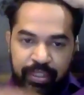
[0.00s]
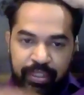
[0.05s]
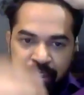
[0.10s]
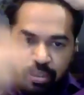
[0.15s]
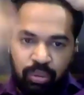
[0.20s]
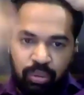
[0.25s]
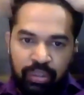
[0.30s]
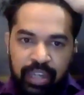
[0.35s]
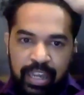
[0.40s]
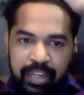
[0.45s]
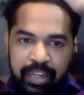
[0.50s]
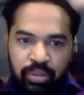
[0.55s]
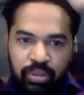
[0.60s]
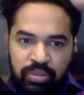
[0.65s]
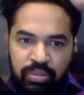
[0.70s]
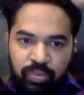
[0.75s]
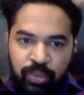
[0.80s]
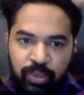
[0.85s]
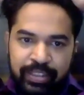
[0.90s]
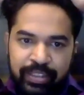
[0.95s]
need to diagnose
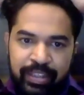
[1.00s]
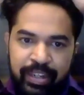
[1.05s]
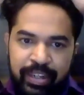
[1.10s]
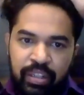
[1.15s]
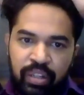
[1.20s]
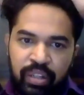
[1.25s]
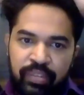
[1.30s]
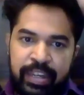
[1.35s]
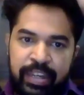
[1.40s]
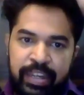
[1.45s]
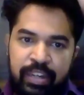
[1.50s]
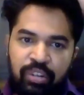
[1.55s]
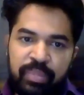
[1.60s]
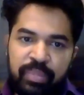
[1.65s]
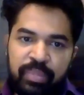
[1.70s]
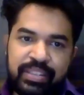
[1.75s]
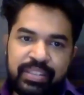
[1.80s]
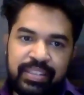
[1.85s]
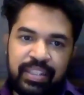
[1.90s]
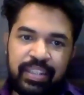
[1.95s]
what kind of
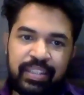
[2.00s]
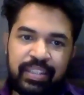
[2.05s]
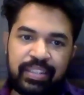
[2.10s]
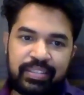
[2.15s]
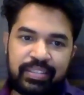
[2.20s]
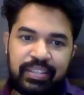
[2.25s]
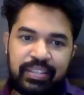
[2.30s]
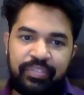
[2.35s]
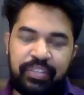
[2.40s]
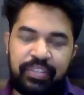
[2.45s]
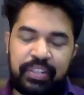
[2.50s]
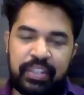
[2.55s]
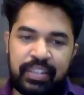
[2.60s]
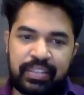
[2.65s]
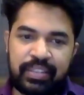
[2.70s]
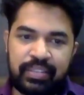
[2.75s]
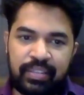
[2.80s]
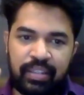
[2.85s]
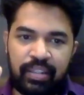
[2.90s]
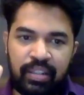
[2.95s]
alopecia it is. If it
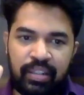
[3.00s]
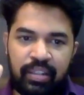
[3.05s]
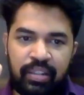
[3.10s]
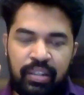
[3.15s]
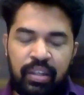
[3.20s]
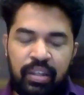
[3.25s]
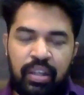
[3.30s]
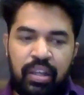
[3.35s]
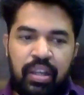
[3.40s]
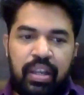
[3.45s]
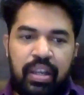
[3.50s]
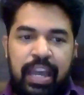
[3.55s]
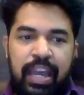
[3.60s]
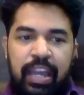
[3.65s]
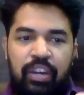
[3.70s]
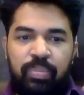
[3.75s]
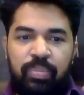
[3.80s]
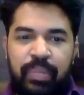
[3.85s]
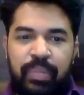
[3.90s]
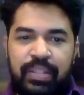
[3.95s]
is uh,
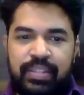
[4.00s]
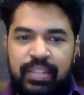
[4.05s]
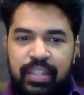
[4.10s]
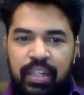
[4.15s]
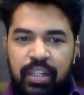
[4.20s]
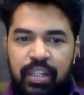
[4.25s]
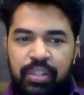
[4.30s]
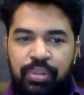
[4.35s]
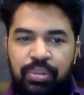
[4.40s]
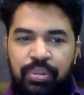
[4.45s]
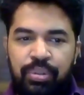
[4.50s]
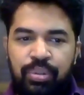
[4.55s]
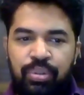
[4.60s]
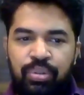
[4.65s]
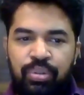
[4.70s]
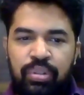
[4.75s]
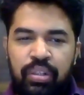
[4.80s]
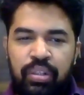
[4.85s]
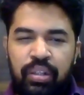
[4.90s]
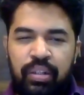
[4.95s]
alopecia due to
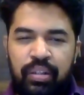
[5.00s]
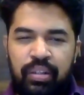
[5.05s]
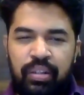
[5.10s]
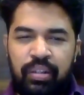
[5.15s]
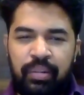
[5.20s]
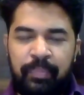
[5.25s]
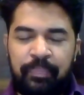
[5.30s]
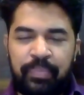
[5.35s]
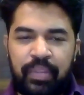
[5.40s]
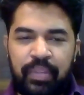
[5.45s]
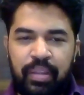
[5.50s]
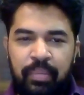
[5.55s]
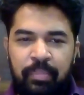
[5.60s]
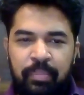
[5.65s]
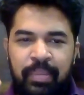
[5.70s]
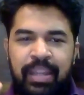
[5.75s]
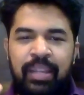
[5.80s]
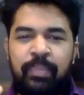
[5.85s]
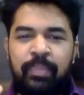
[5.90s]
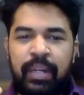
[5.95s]
uh,
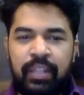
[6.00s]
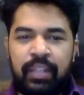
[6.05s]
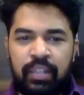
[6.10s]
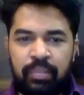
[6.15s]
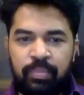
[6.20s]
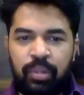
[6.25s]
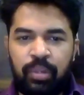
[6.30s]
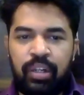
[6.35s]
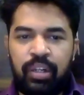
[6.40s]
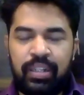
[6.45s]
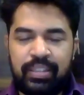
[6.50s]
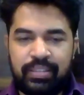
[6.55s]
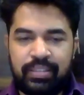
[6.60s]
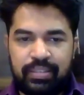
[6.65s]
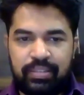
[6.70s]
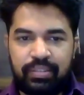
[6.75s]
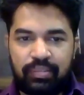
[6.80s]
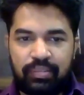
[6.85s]
male pattern baldness